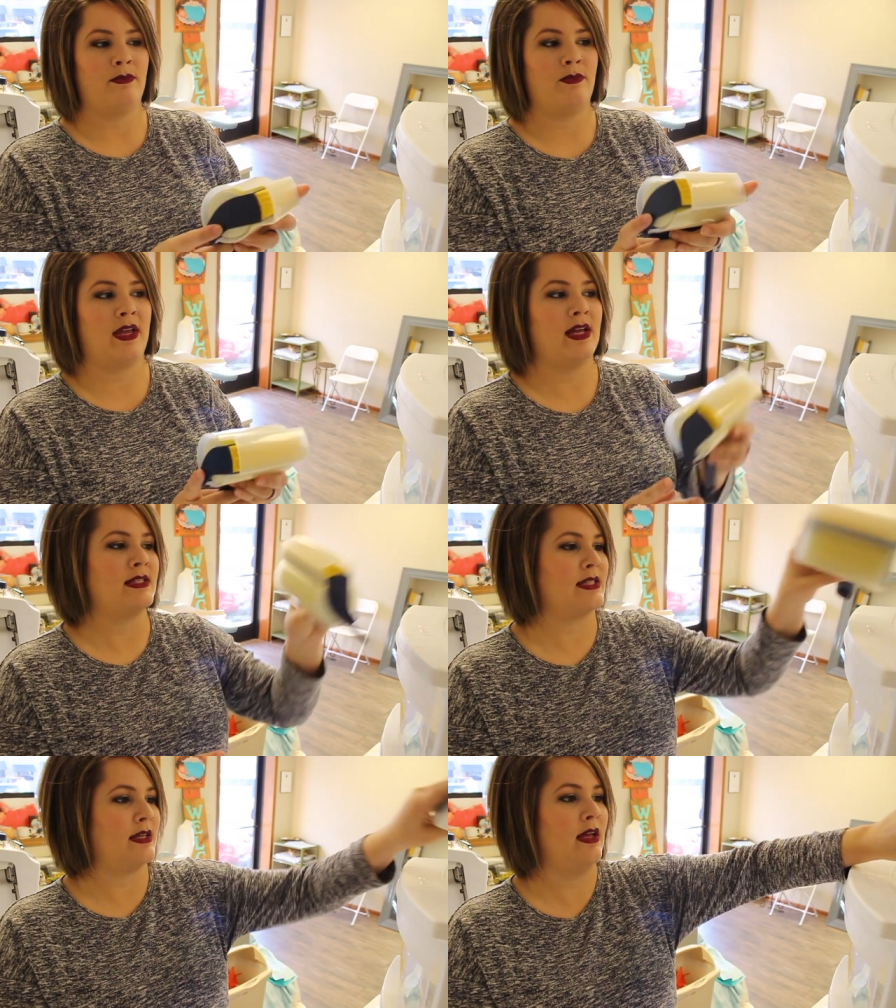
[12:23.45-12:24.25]
because
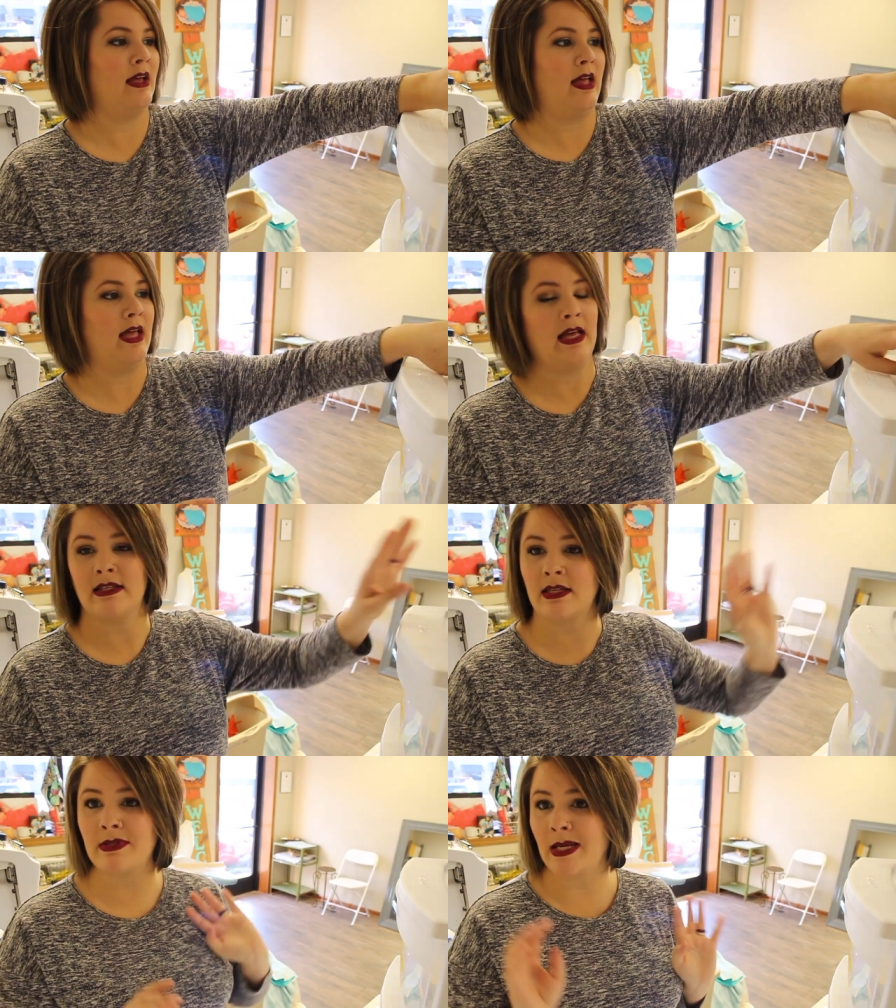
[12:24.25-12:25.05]

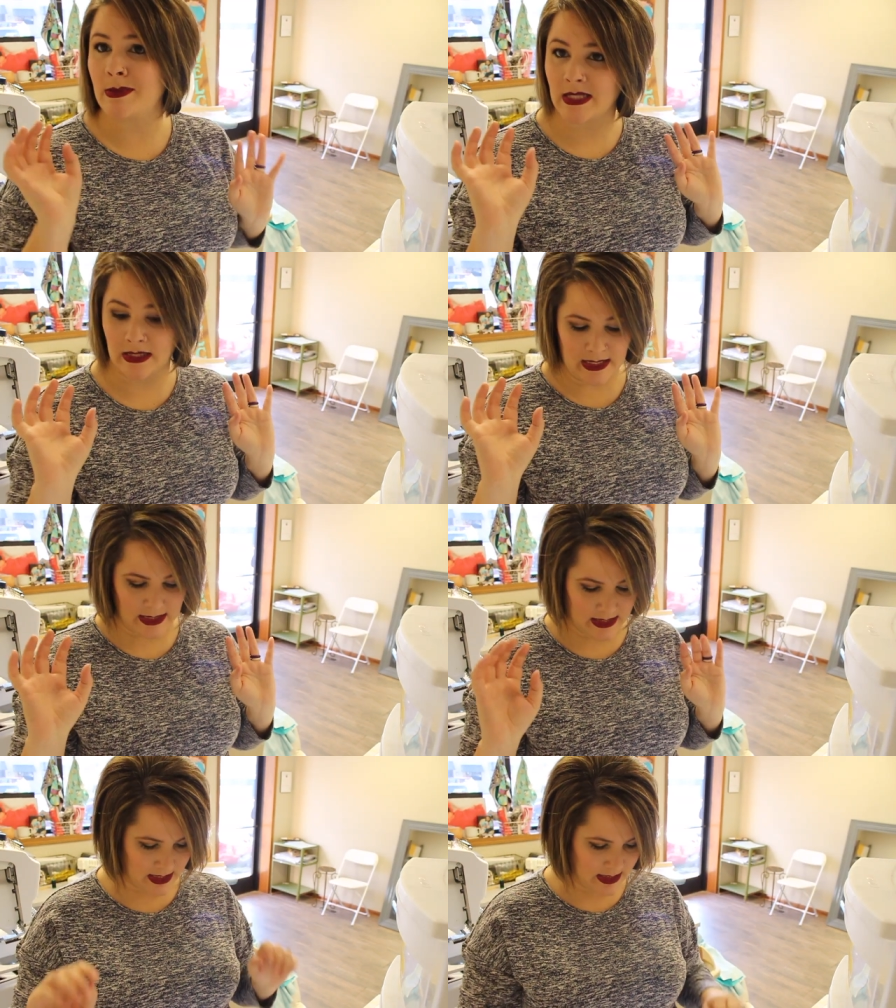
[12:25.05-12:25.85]
sometimes
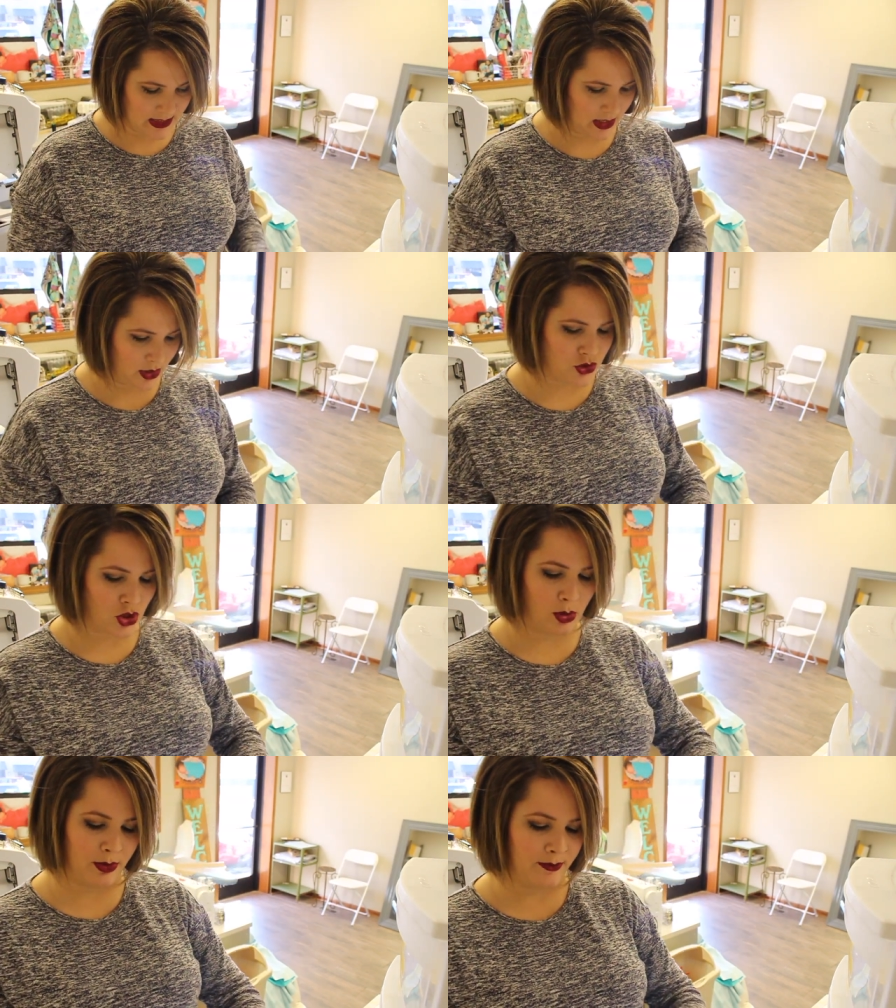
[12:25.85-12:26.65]
lint is
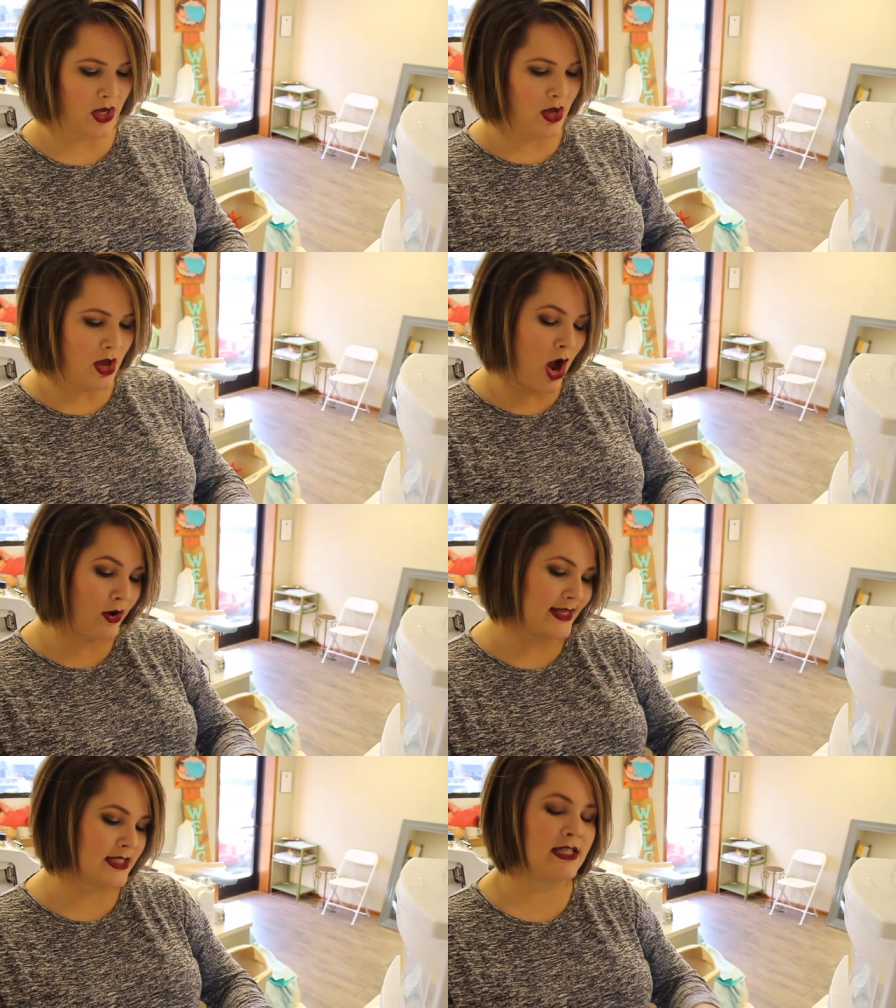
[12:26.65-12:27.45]
uncontrollable.
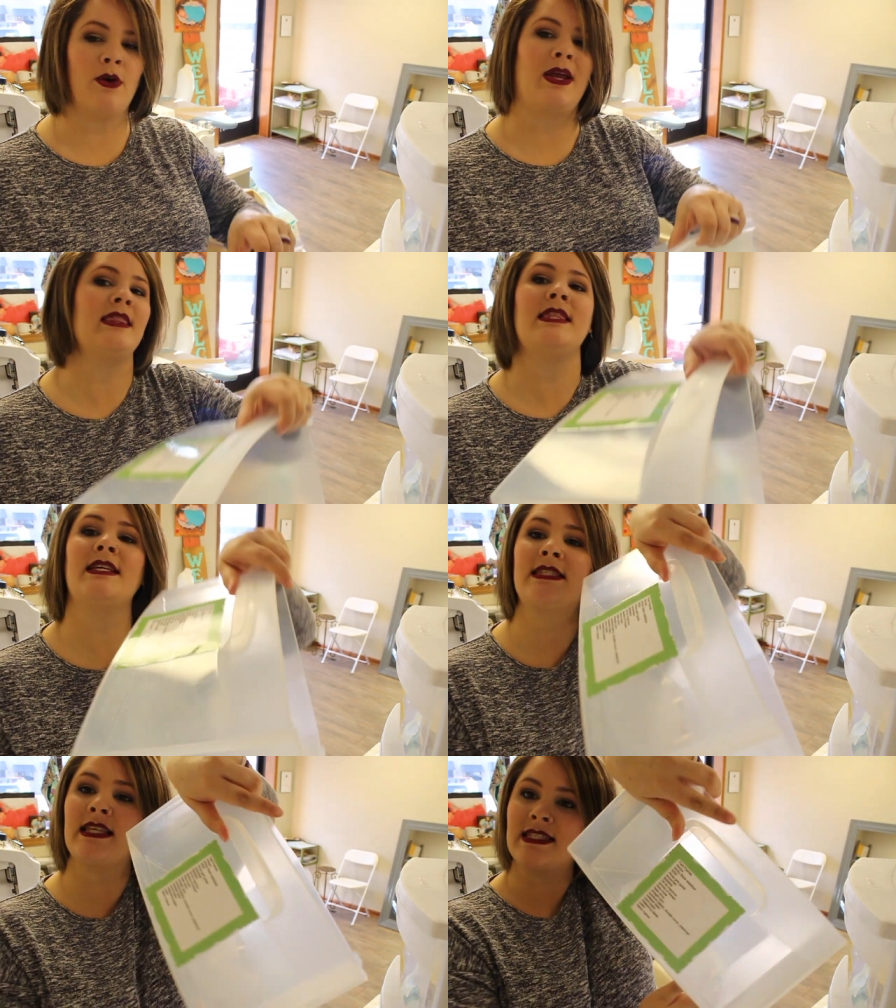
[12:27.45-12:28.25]
Okay, so in
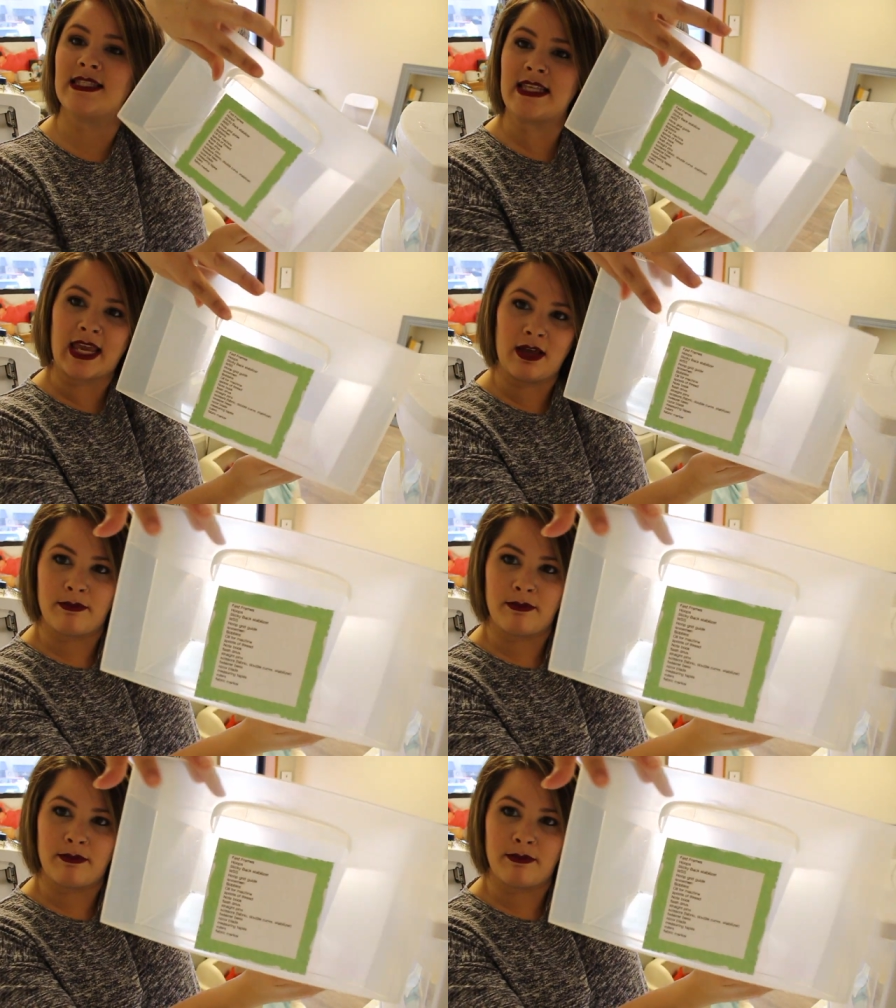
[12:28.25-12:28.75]
this second